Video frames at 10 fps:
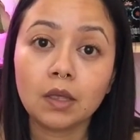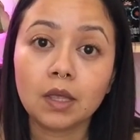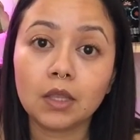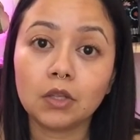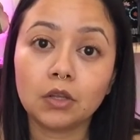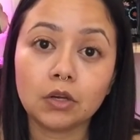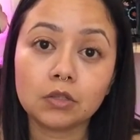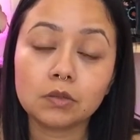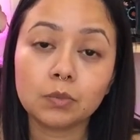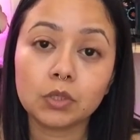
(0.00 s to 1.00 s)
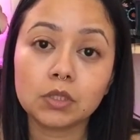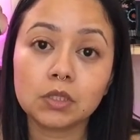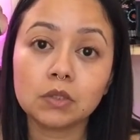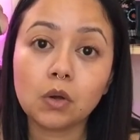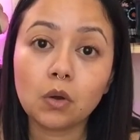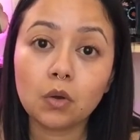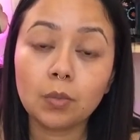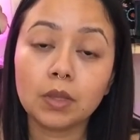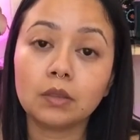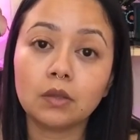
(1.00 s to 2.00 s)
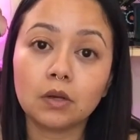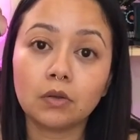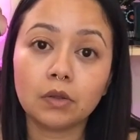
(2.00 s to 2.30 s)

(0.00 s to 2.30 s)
in the next person's home, and you know,